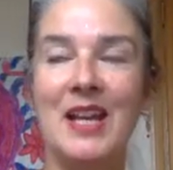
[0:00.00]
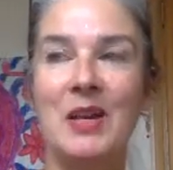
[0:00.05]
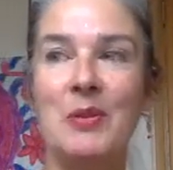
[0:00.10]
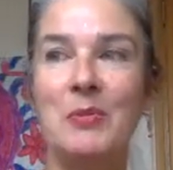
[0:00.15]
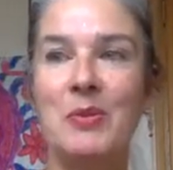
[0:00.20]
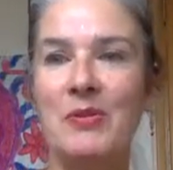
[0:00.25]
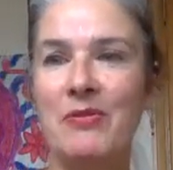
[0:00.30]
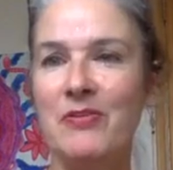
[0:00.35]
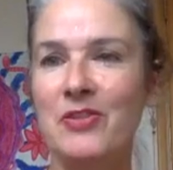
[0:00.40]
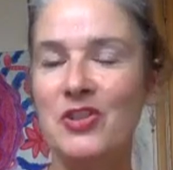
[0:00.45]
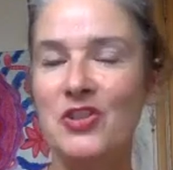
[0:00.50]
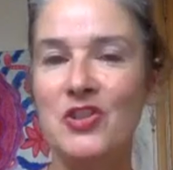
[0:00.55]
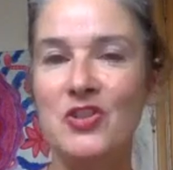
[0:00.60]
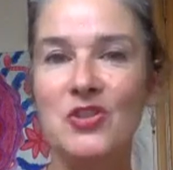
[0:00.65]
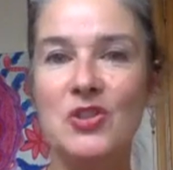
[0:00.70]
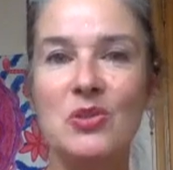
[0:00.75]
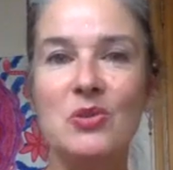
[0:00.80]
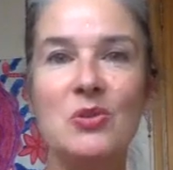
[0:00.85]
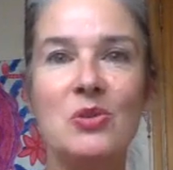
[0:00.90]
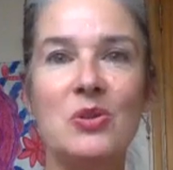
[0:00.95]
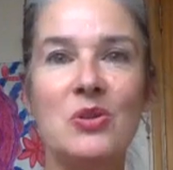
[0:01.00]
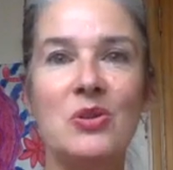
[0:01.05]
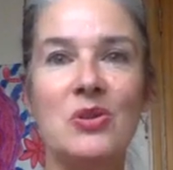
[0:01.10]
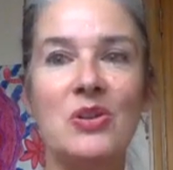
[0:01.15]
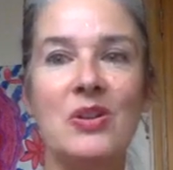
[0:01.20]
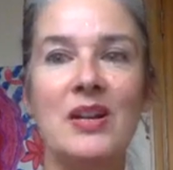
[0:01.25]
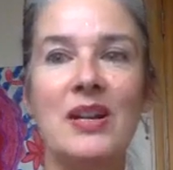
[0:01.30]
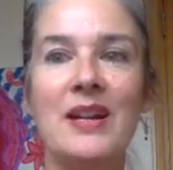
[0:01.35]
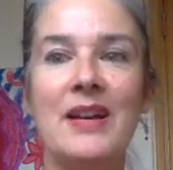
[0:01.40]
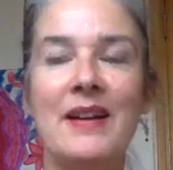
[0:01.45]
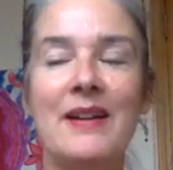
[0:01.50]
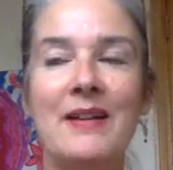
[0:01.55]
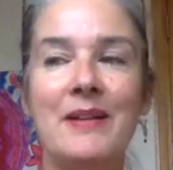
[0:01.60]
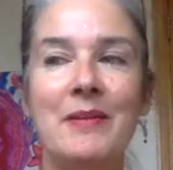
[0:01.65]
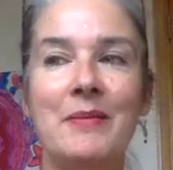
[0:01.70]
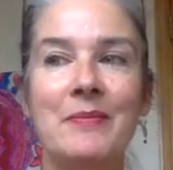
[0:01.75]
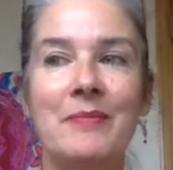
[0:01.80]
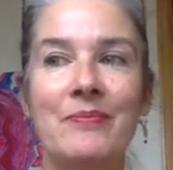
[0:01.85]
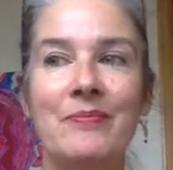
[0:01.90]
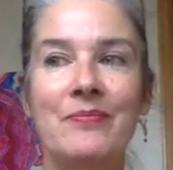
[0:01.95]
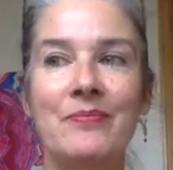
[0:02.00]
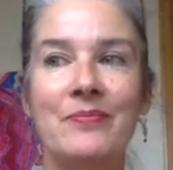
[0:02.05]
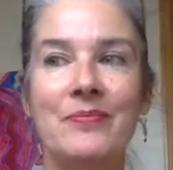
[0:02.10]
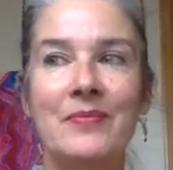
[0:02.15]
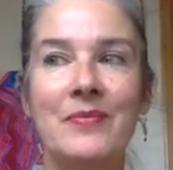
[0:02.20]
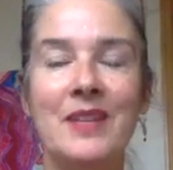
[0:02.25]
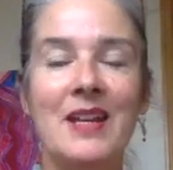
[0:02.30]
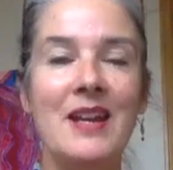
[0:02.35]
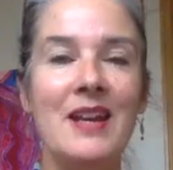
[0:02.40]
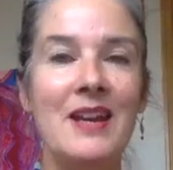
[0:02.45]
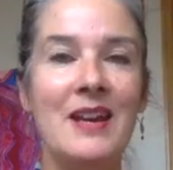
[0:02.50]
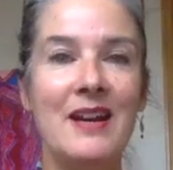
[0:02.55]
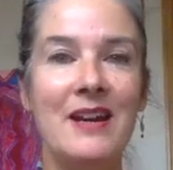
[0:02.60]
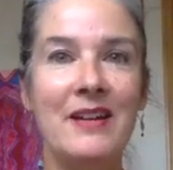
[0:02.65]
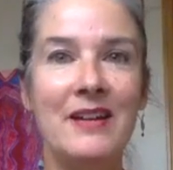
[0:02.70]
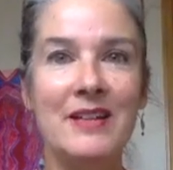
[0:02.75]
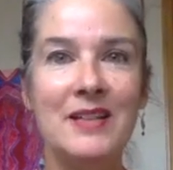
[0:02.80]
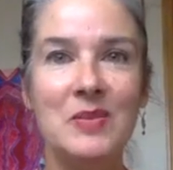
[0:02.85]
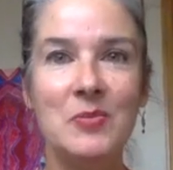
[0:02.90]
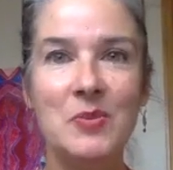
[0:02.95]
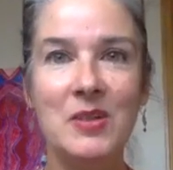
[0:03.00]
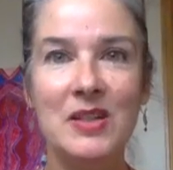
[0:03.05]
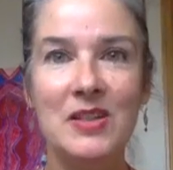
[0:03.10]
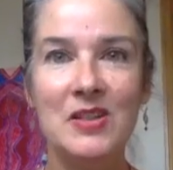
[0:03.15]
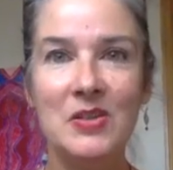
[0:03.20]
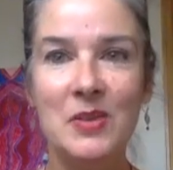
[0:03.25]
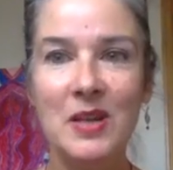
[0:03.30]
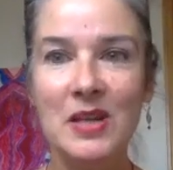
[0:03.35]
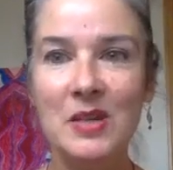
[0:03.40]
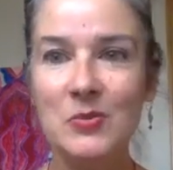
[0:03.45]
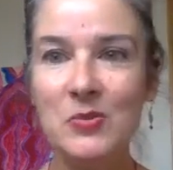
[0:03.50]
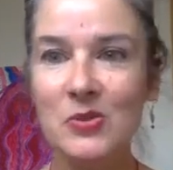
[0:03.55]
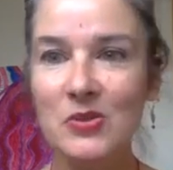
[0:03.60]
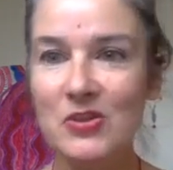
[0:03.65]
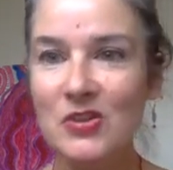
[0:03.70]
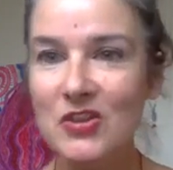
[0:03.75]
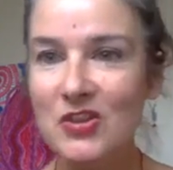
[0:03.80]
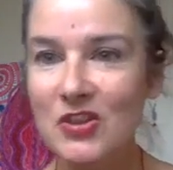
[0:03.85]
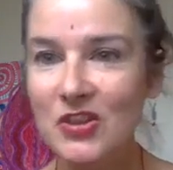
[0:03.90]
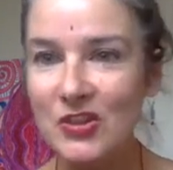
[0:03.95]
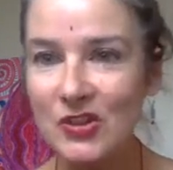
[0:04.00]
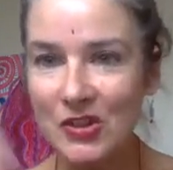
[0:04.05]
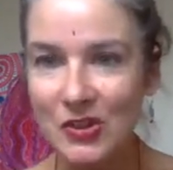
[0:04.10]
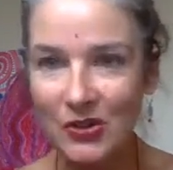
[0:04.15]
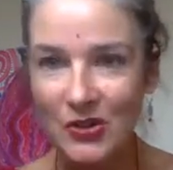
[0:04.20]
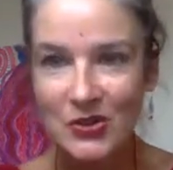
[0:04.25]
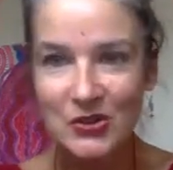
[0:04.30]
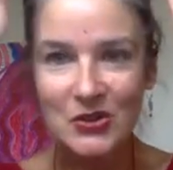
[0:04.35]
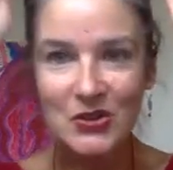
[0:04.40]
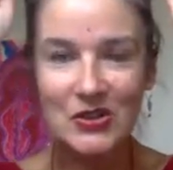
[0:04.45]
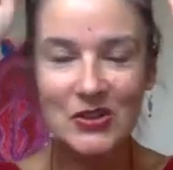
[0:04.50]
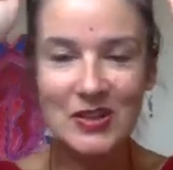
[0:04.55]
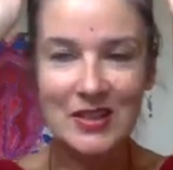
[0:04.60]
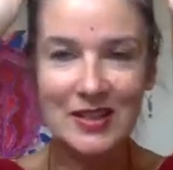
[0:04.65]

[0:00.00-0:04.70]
But for sure, yeah, I speak to animals too.